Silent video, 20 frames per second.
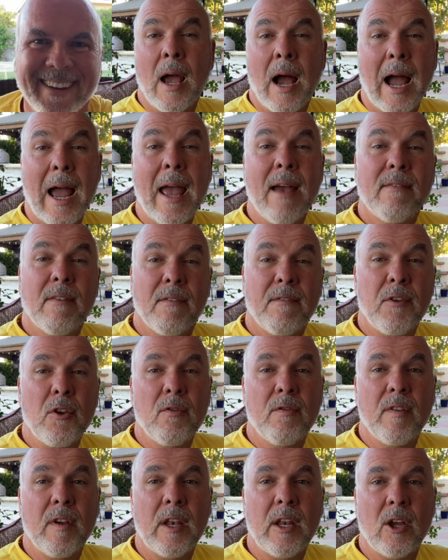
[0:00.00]
I have a few
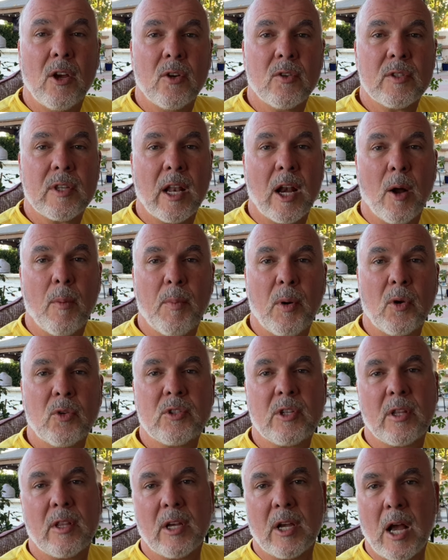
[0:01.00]
videos that I'll
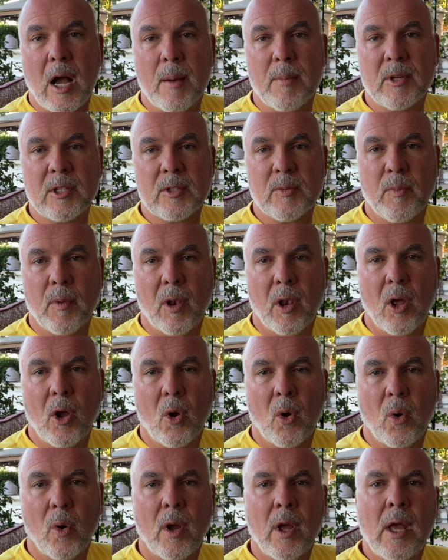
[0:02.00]
post in the comments
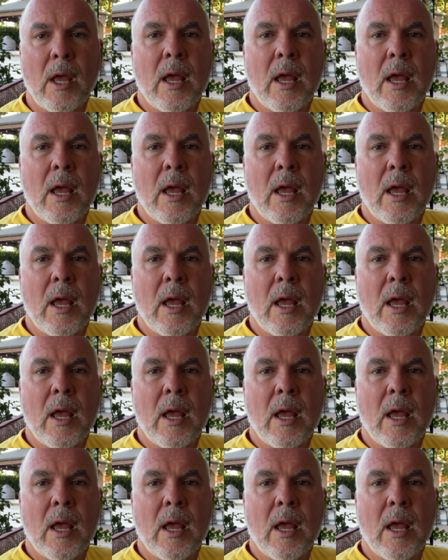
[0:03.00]
below.